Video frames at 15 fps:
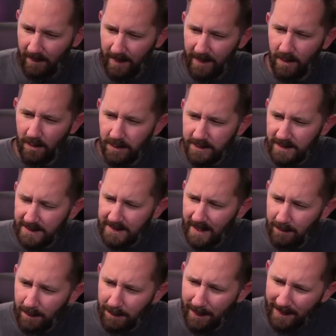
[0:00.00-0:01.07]
Like who's the
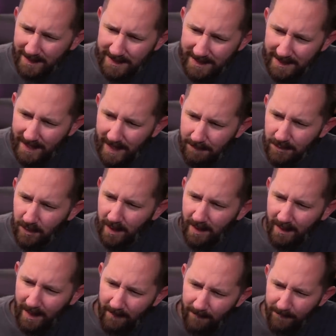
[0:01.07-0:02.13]
type of person? I'm trying
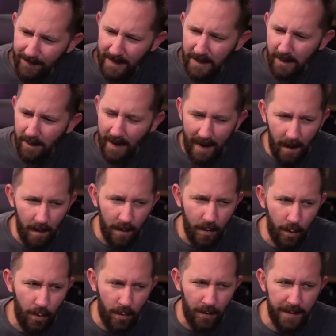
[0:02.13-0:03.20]
to like figure out
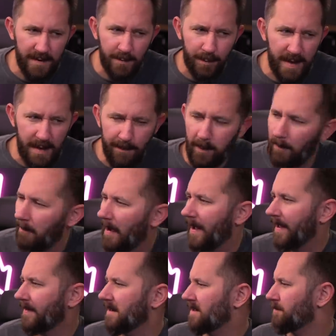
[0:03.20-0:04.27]
who are these people
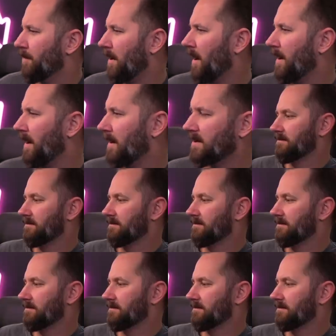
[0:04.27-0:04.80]
buying these products.